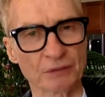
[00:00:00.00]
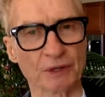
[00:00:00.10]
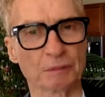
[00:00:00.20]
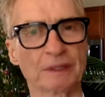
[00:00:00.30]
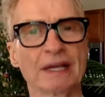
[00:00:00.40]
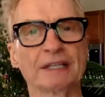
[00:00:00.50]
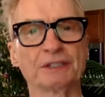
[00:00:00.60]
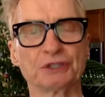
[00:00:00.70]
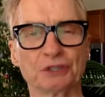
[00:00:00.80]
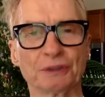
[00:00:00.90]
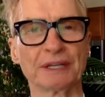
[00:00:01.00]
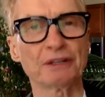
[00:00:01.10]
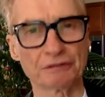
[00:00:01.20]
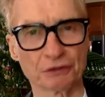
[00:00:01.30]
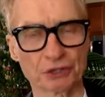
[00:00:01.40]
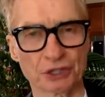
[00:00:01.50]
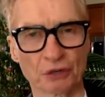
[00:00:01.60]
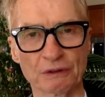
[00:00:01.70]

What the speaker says: we are planning to do an interview show.